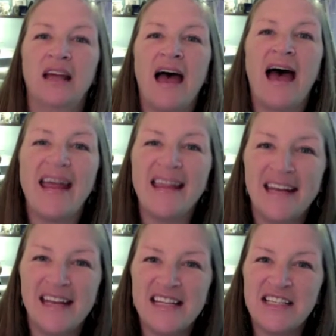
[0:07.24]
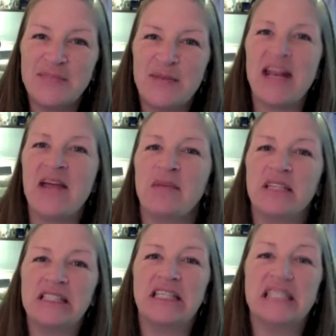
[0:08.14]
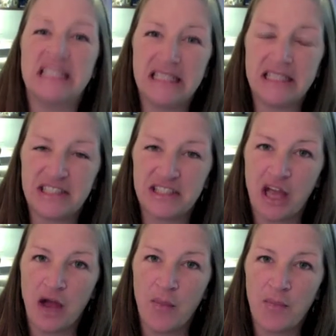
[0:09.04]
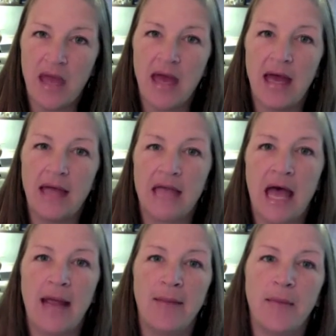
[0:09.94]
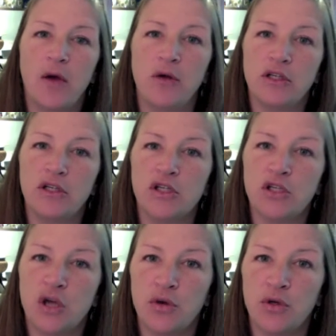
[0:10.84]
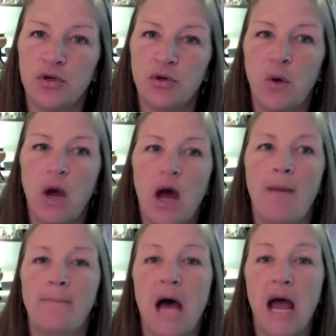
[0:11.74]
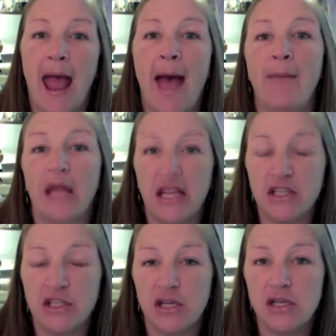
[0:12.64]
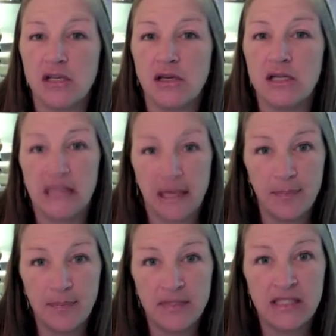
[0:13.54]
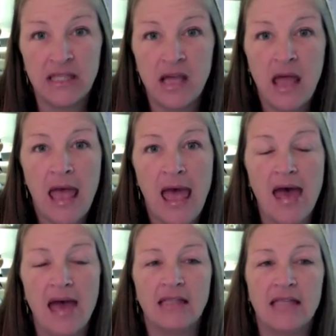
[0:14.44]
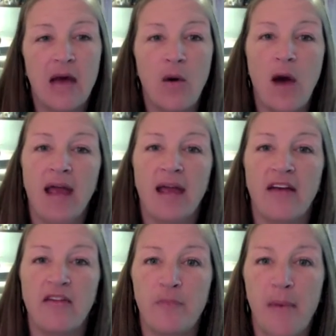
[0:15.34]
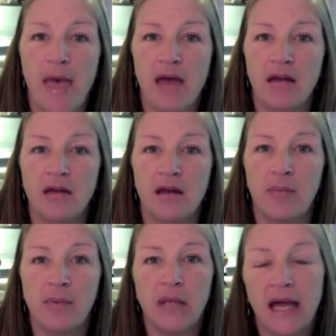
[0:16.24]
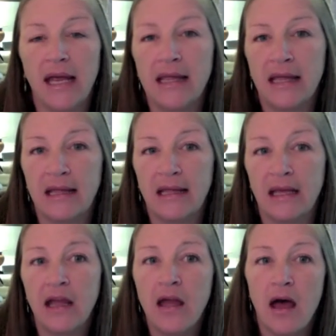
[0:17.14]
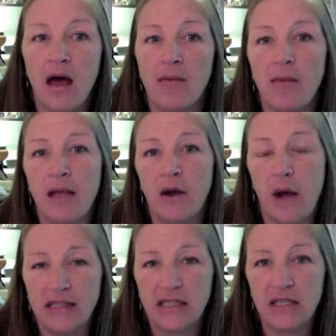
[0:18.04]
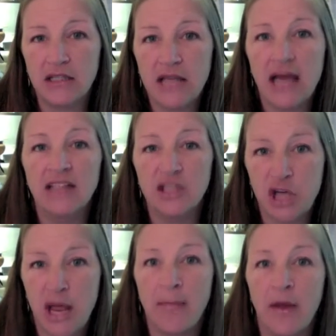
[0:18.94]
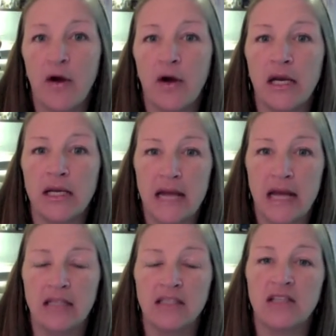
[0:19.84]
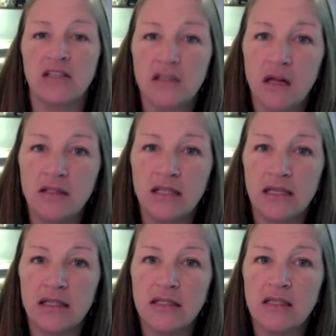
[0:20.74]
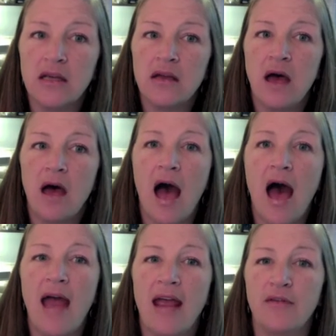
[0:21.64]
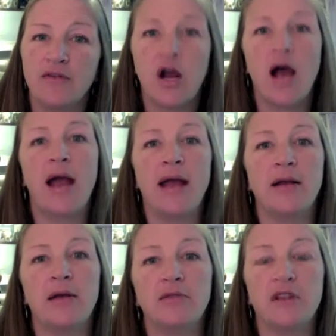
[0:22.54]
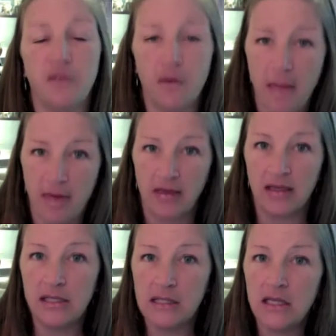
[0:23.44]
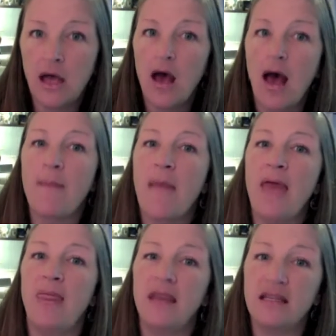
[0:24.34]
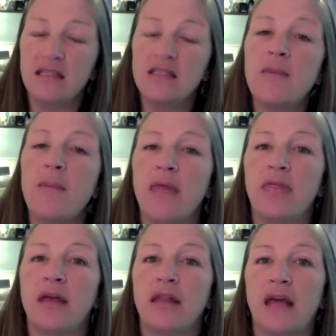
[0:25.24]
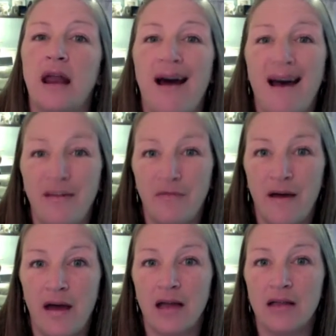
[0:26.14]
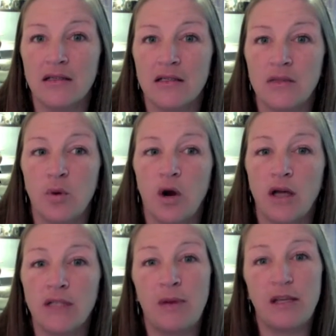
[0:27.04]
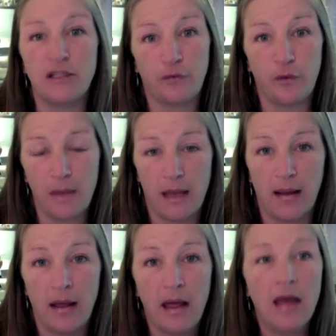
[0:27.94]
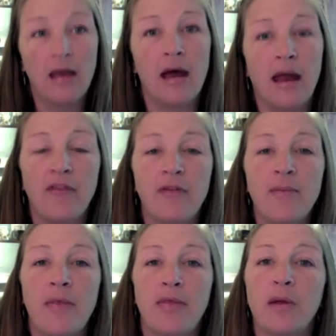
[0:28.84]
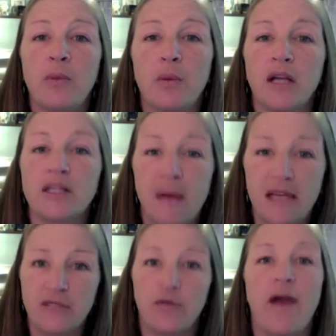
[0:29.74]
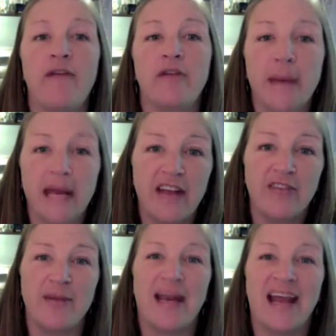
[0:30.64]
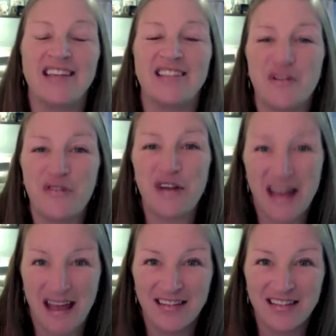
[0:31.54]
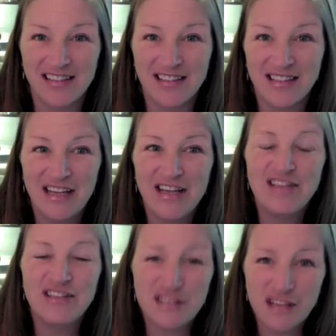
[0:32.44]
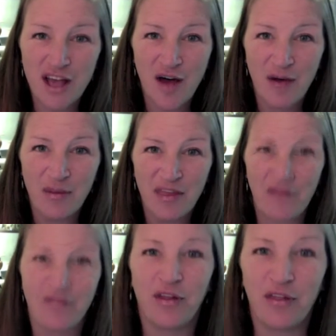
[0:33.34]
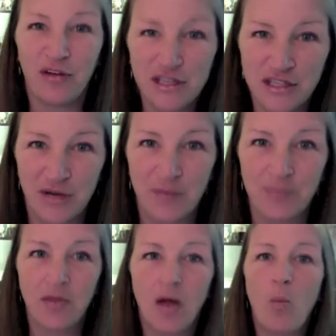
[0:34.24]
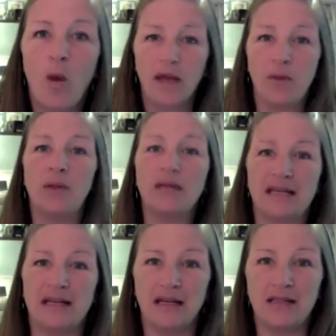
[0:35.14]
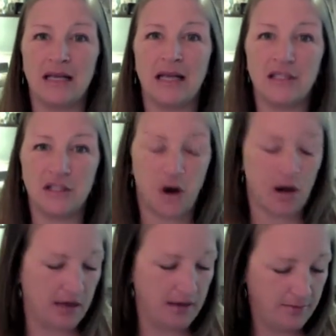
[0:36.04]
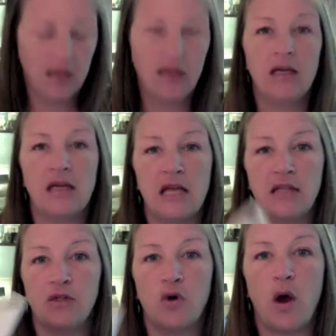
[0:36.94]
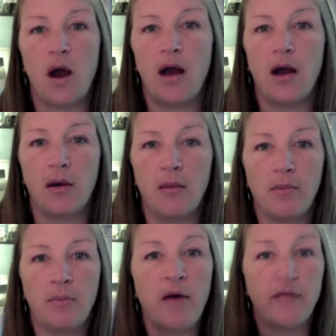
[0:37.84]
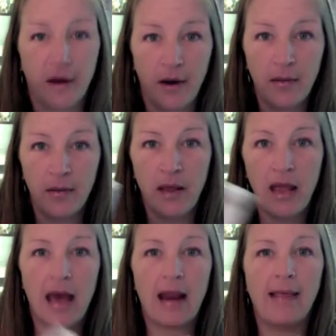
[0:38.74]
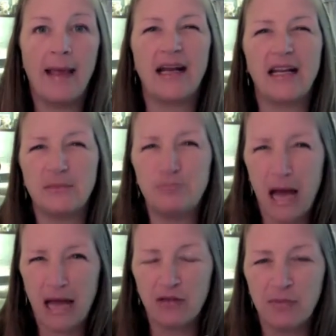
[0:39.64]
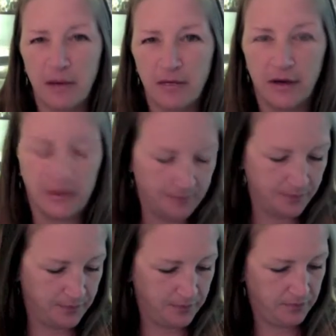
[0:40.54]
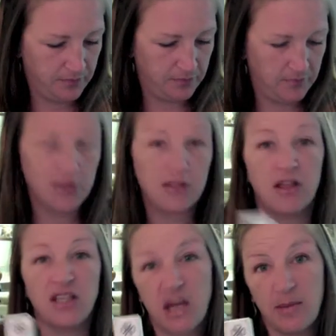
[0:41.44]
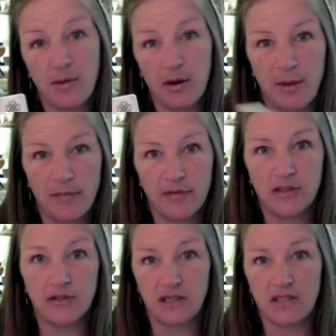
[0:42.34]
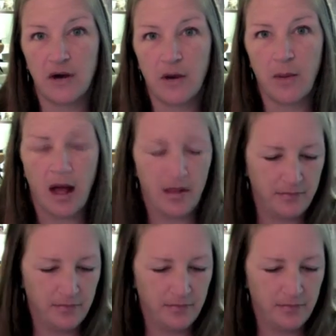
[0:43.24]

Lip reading: Hi ladies, my name is Lindsay Alicio and I am going to show you my application tips and how I have been applying lately. As a Jamberry Nails consultant, I have tried different methods and this is the method that I find works best for me. Not every method works best for everybody. Everybody has different nails. So without further ado, what you will need to get started is your buffer, and I like a nice mild buffer, so the Jamberry buffer does very well.